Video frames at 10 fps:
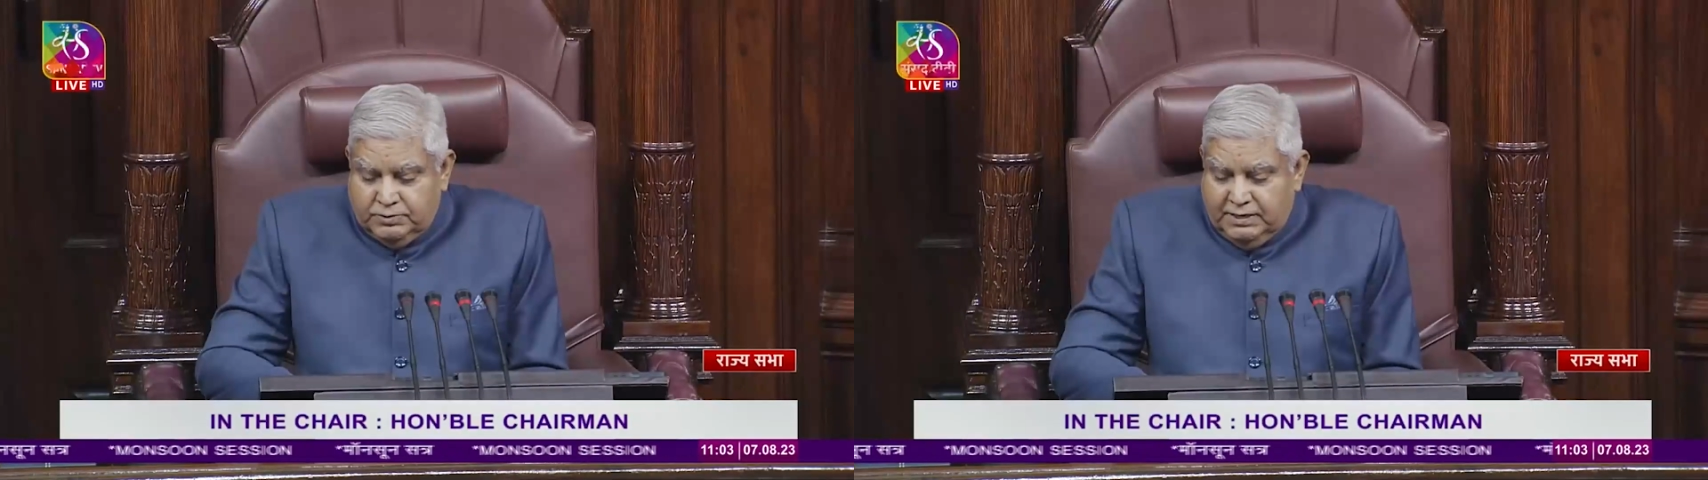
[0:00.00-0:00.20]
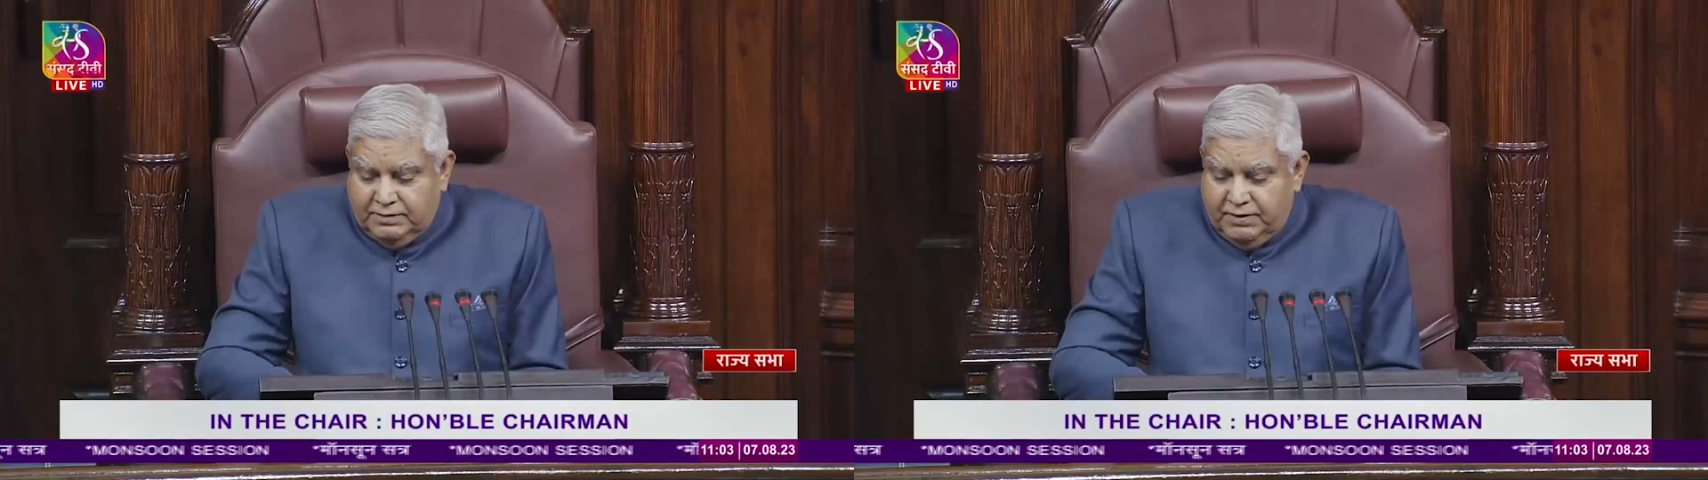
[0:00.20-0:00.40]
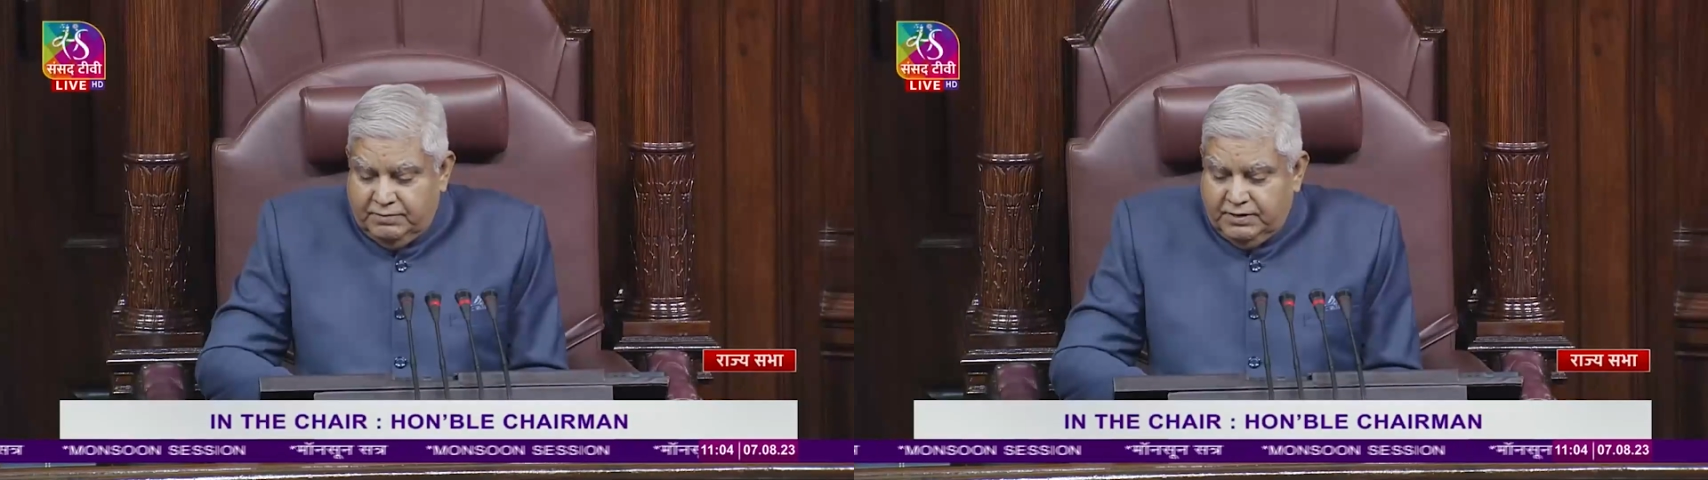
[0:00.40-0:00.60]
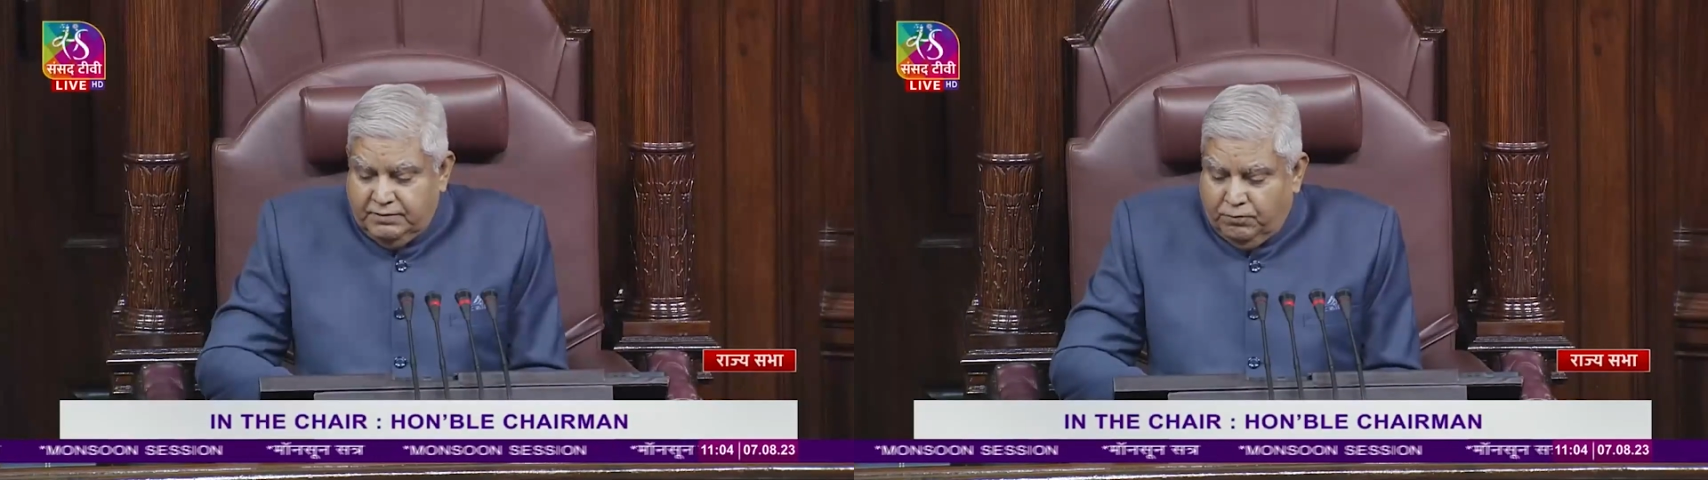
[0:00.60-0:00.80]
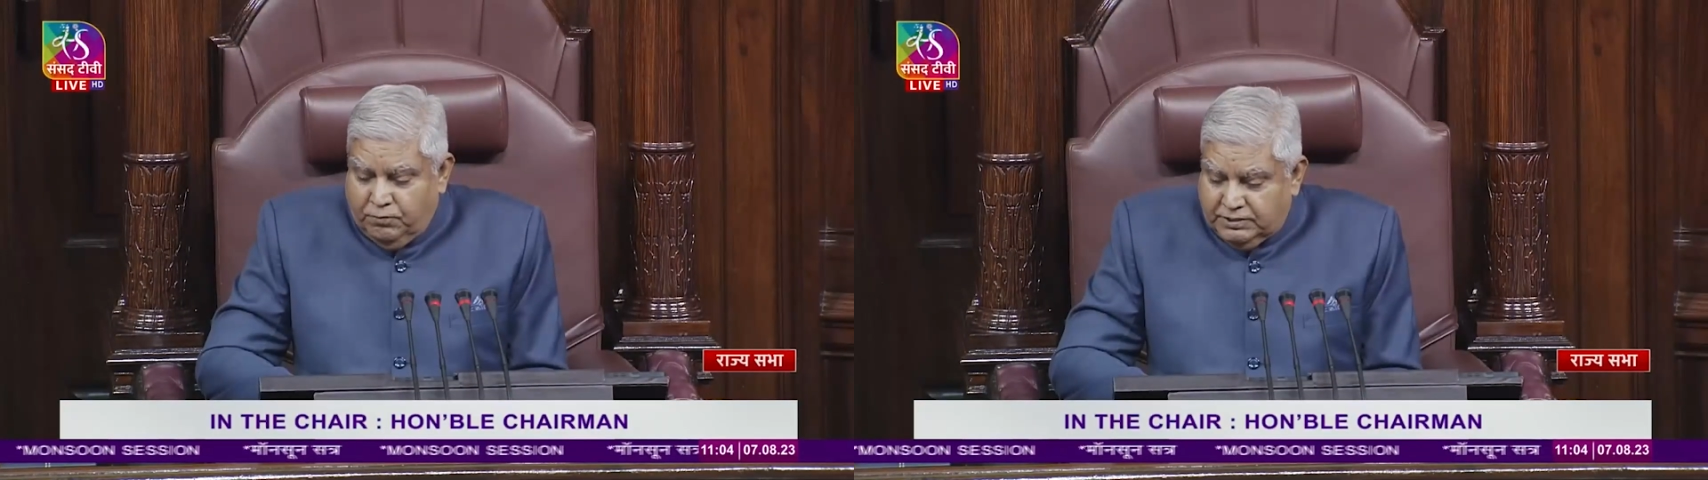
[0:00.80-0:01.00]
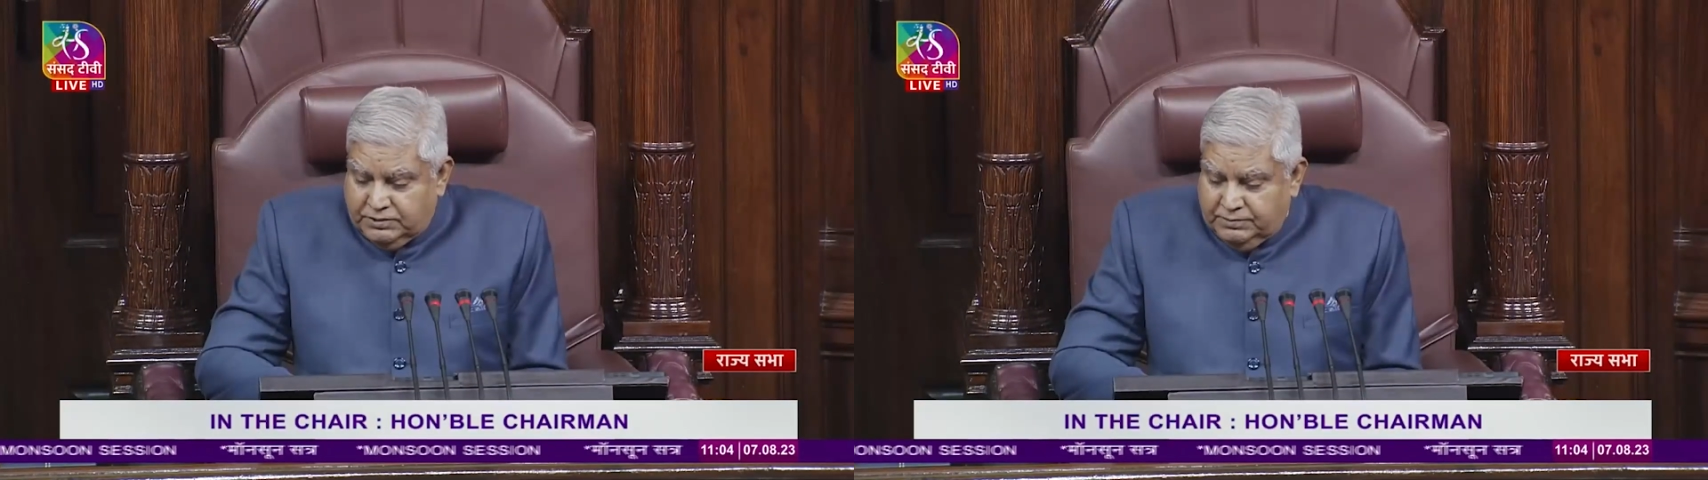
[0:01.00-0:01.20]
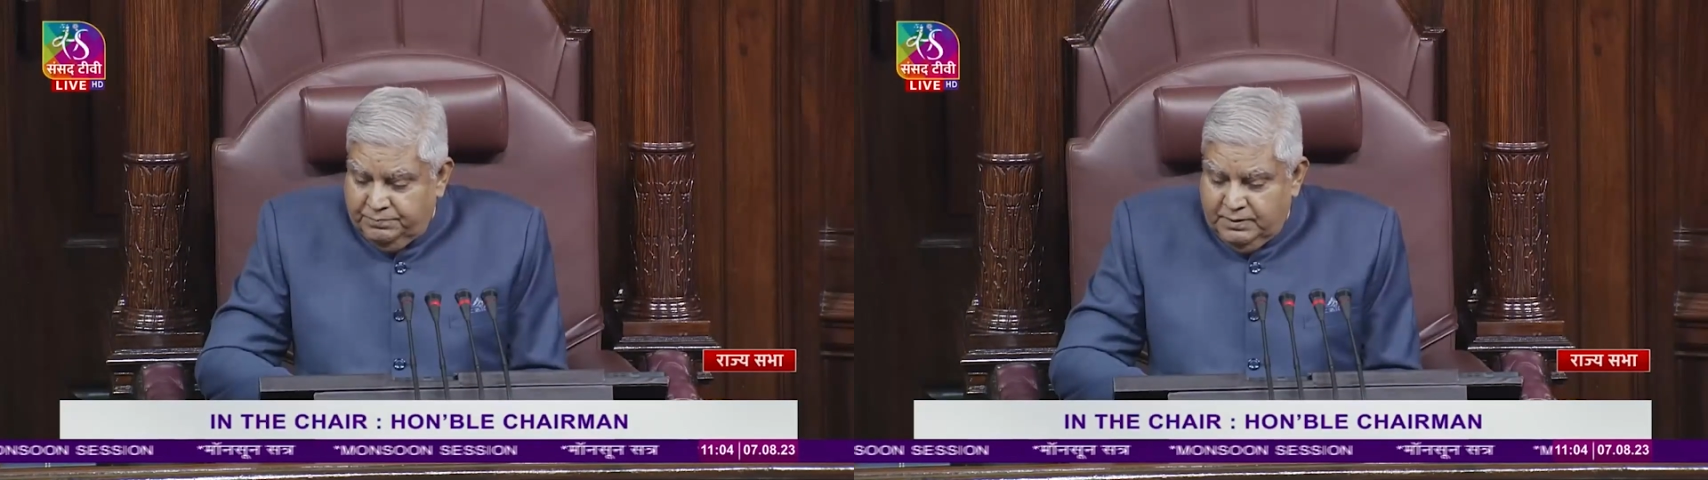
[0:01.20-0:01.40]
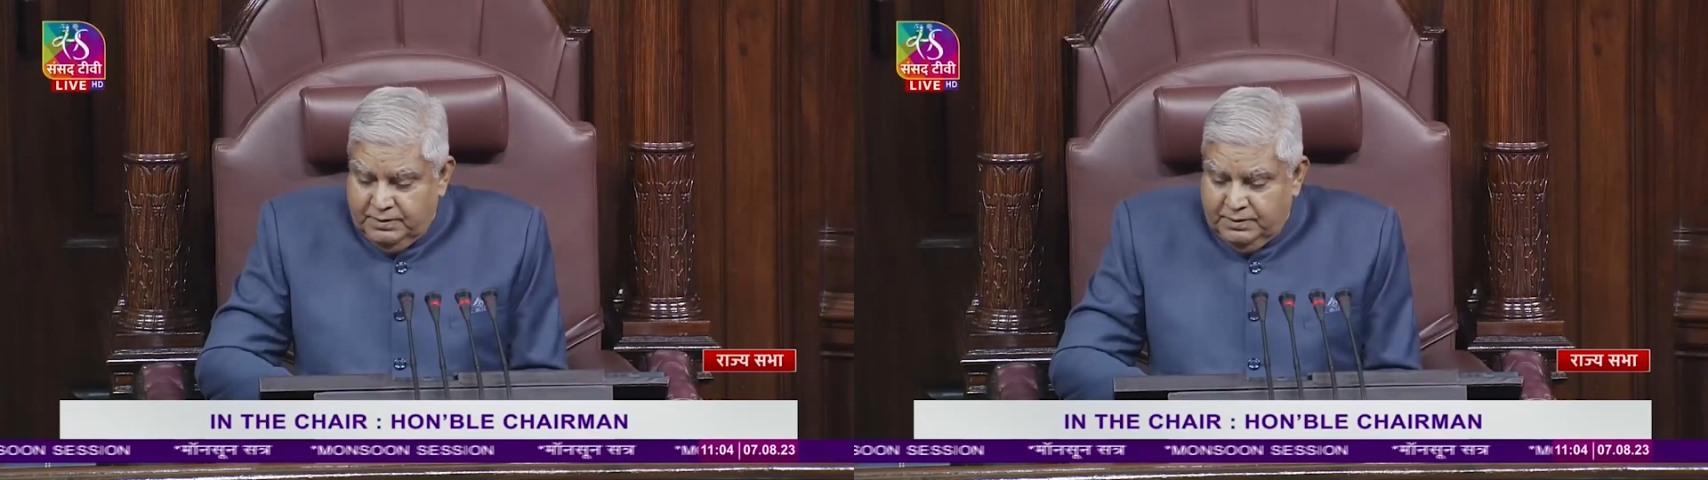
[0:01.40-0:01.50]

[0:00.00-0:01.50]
the unwavering focus,